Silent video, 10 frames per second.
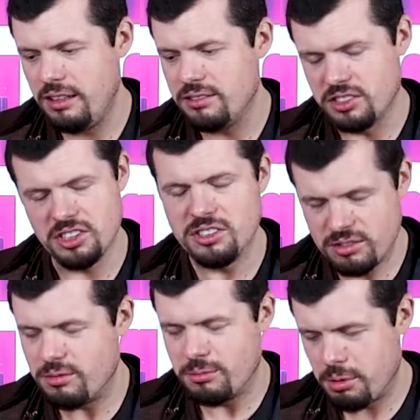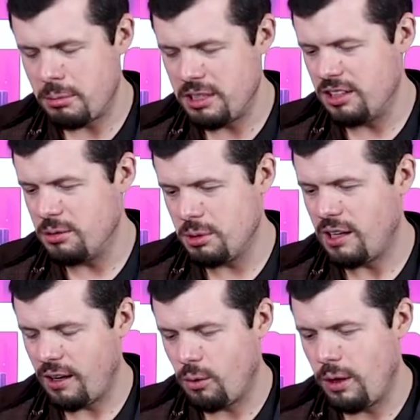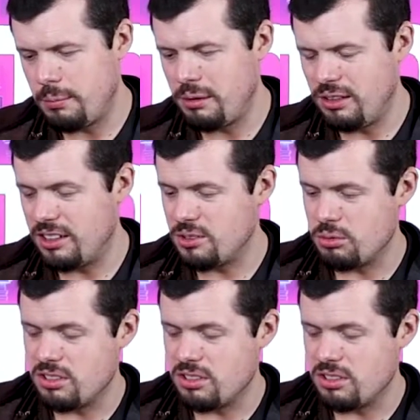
which is probably going to be like wiping your eyes with